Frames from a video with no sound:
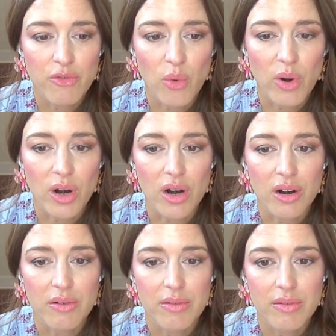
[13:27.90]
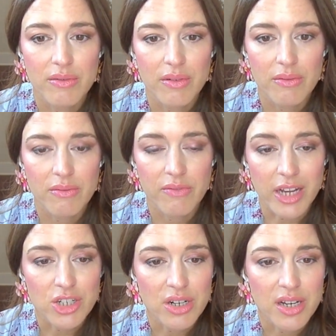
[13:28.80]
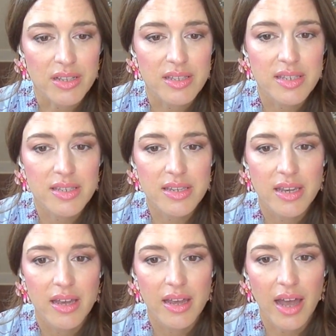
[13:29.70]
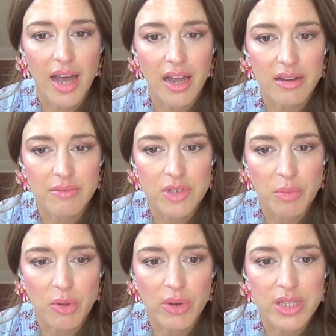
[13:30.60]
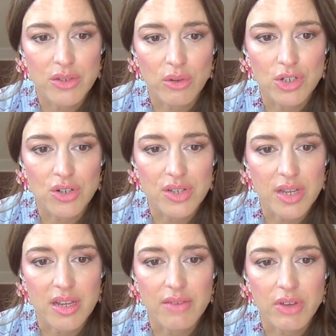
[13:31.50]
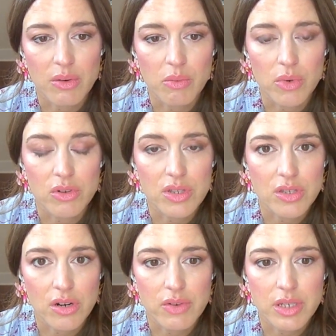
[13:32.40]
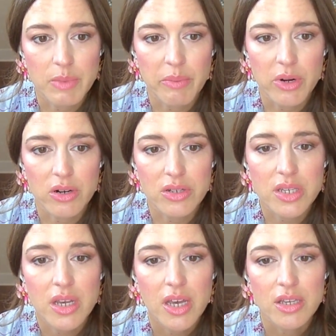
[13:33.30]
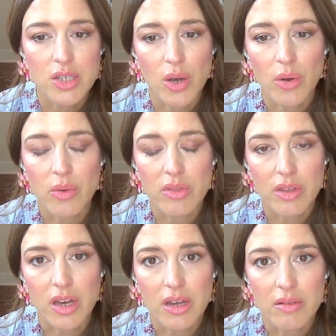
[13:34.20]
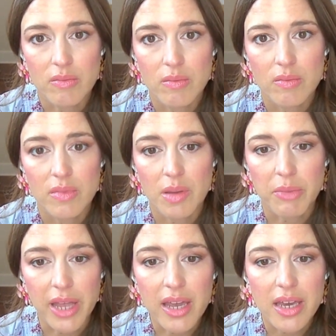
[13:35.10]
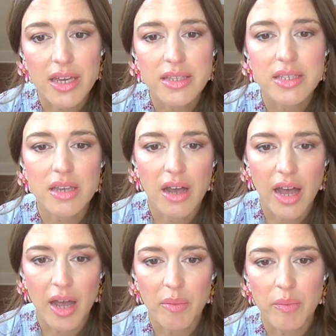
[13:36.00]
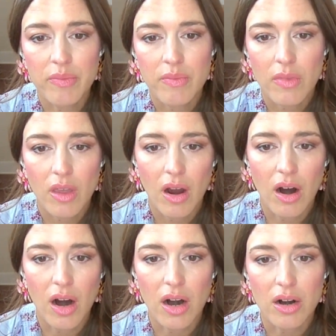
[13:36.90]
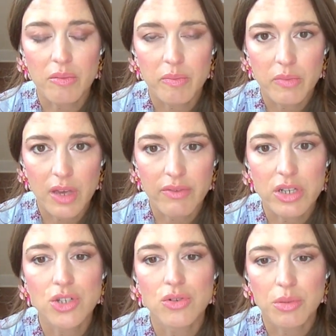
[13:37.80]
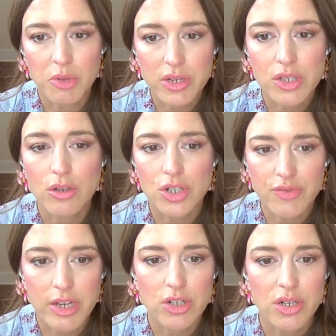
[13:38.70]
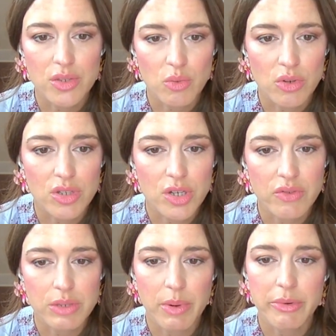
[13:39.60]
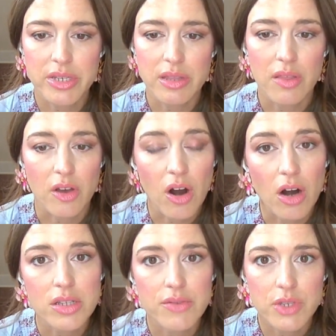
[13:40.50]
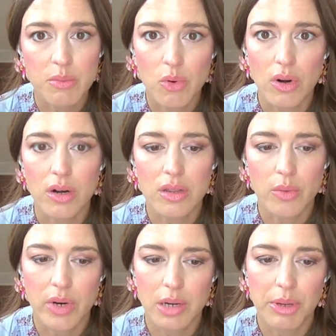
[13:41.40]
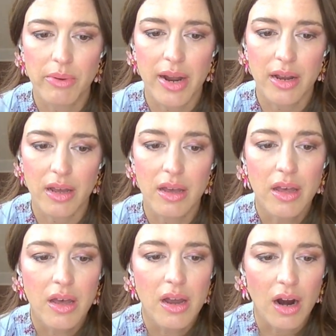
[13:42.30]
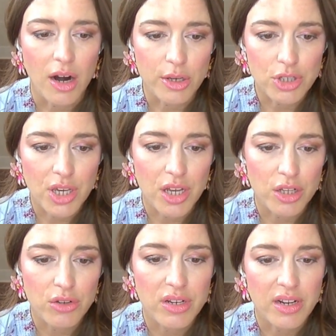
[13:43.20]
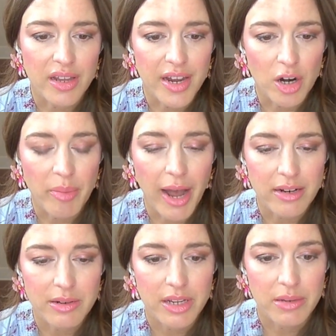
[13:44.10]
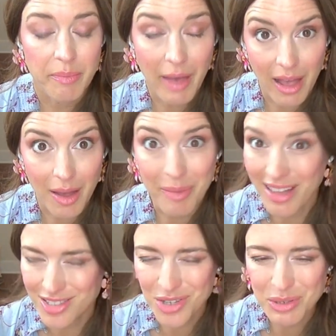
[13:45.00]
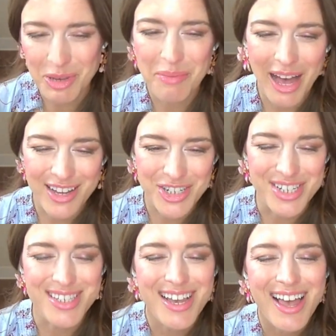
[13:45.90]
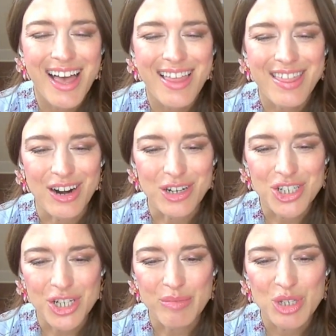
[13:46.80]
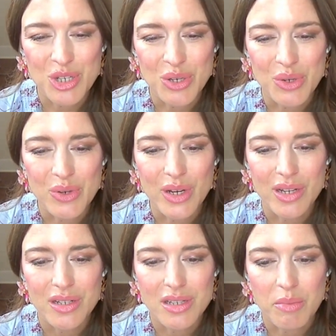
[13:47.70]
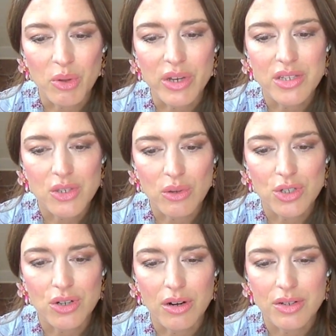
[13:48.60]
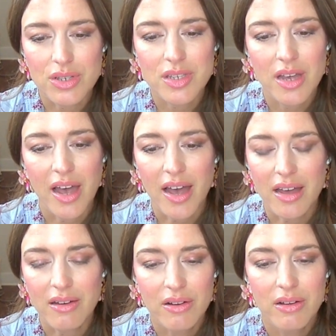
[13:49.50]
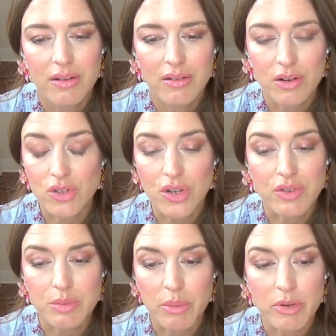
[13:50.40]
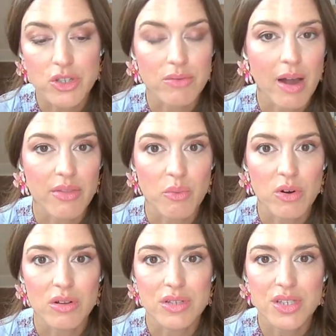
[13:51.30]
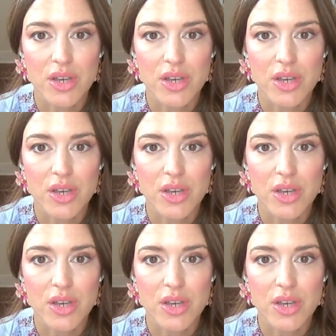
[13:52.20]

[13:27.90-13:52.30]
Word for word: for veterans, deployed soldiers, and even wounded service members. So the blankets are given to deployed soldiers, veterans, wounded service members, and then the cards of support that we're going to be writing are usually included in care packages that are shipped to deployed soldiers for service members around the world.